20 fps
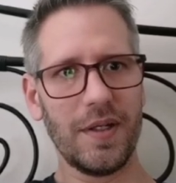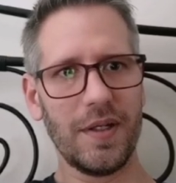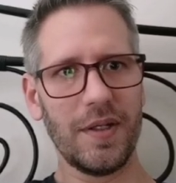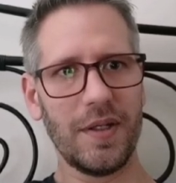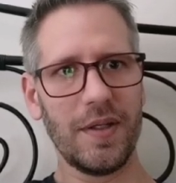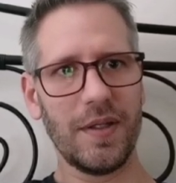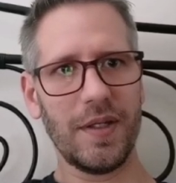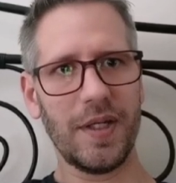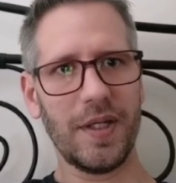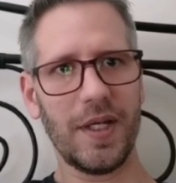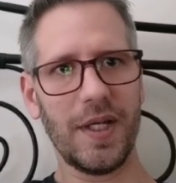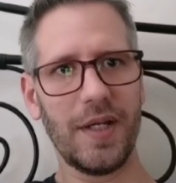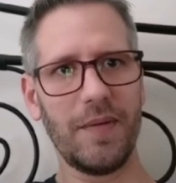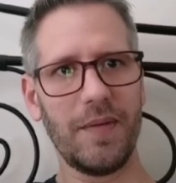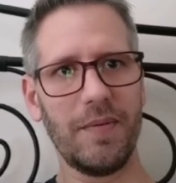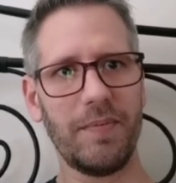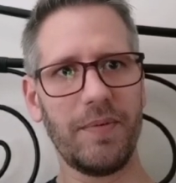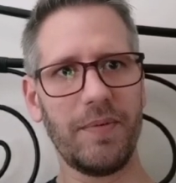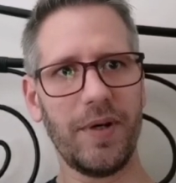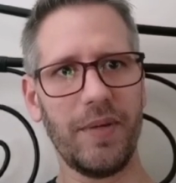Then
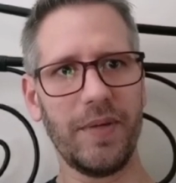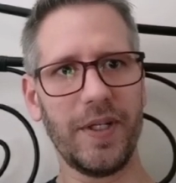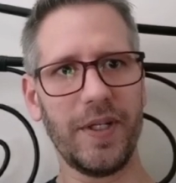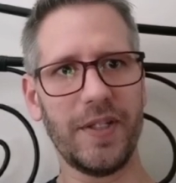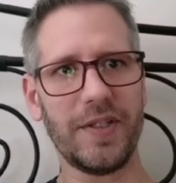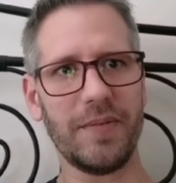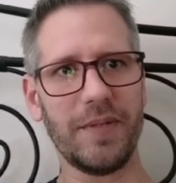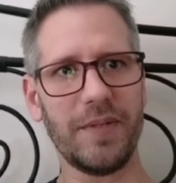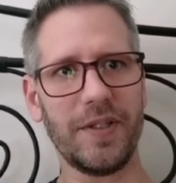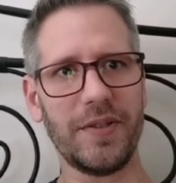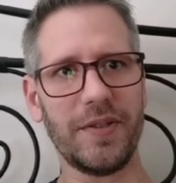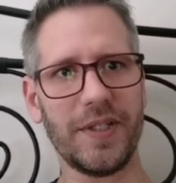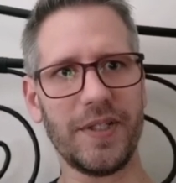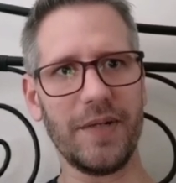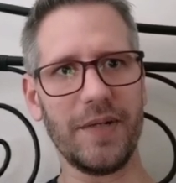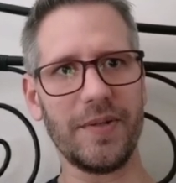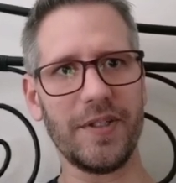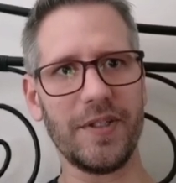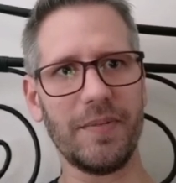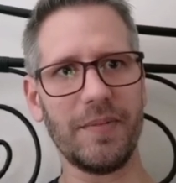probably need some laser
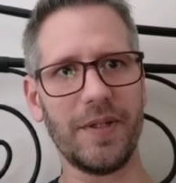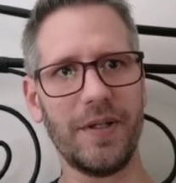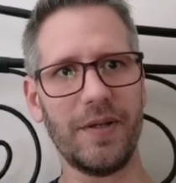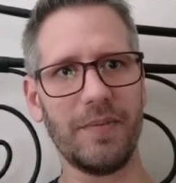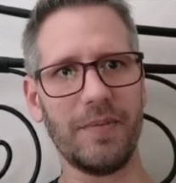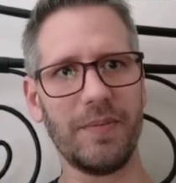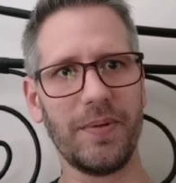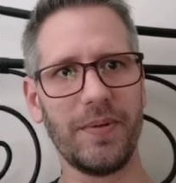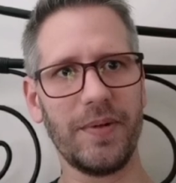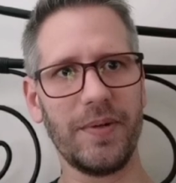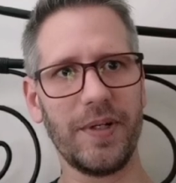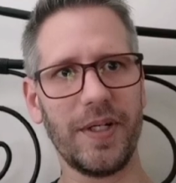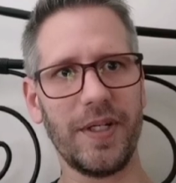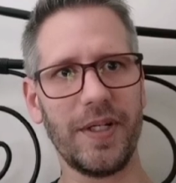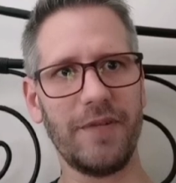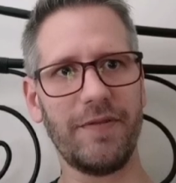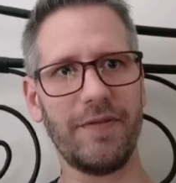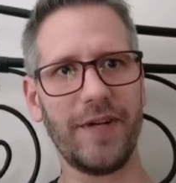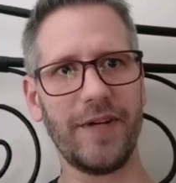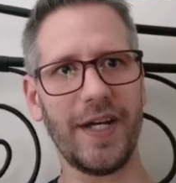towers up here pretty
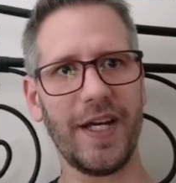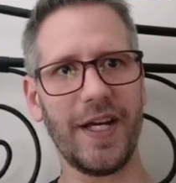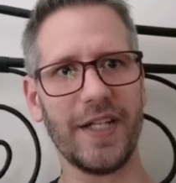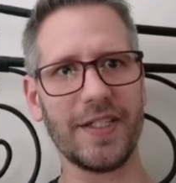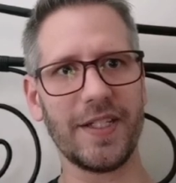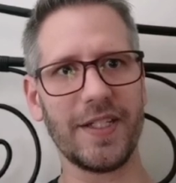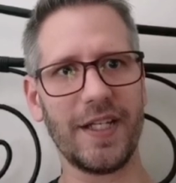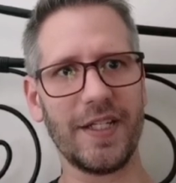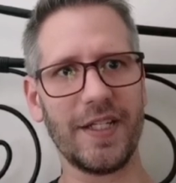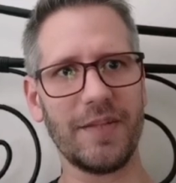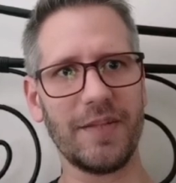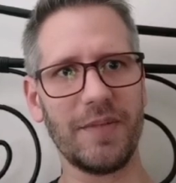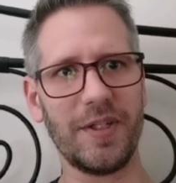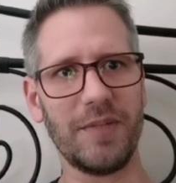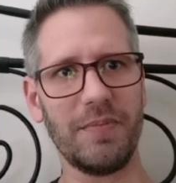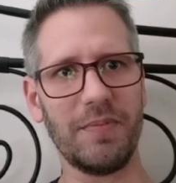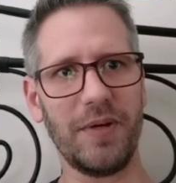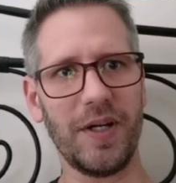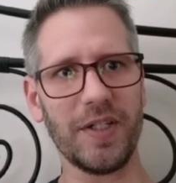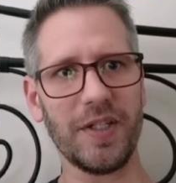fast to get some of these
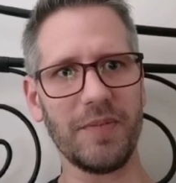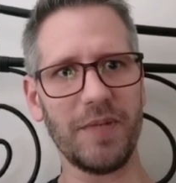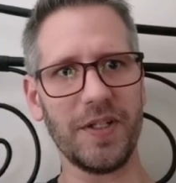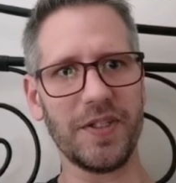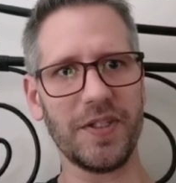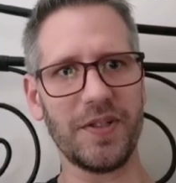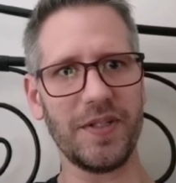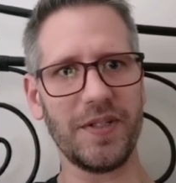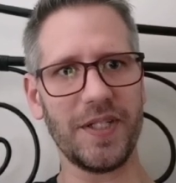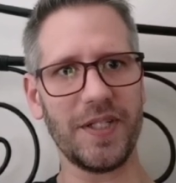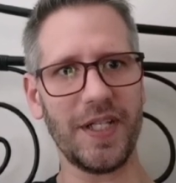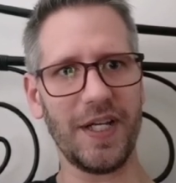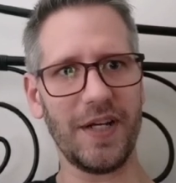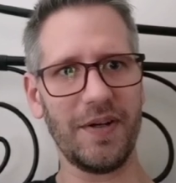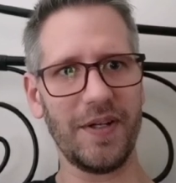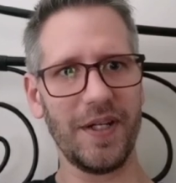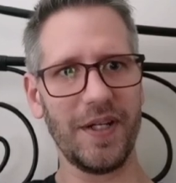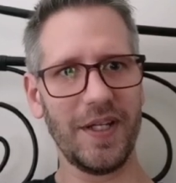boss monsters down.